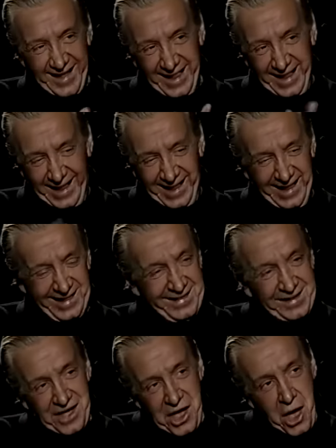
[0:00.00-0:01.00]
then,
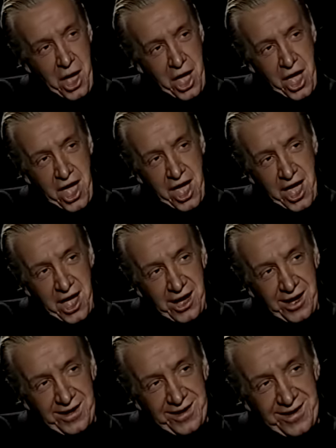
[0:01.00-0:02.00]
then
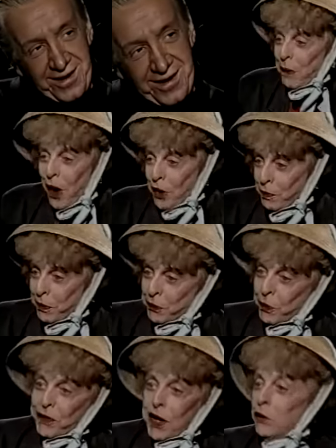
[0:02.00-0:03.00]
we went to my
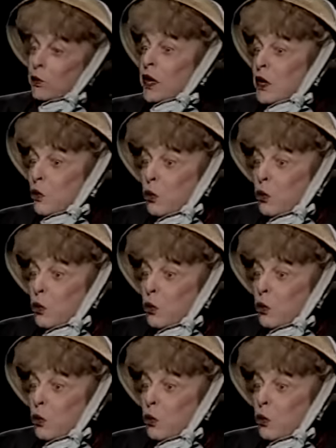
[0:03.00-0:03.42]
apartment where they